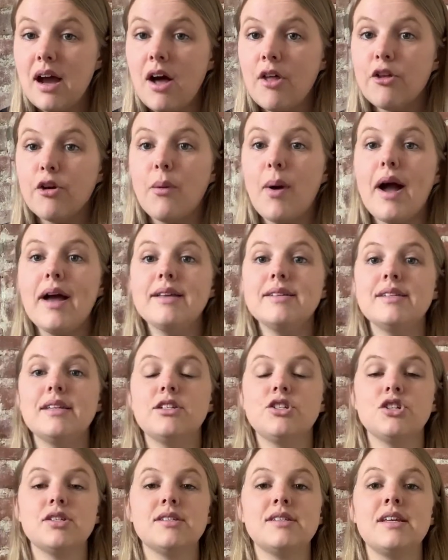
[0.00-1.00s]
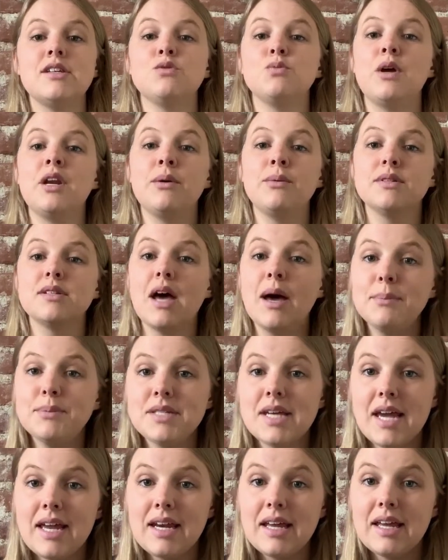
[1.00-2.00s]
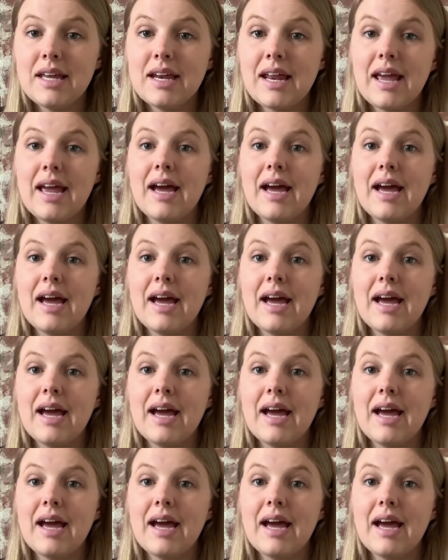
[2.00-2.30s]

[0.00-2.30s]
Otherwise, it just says when it was updated,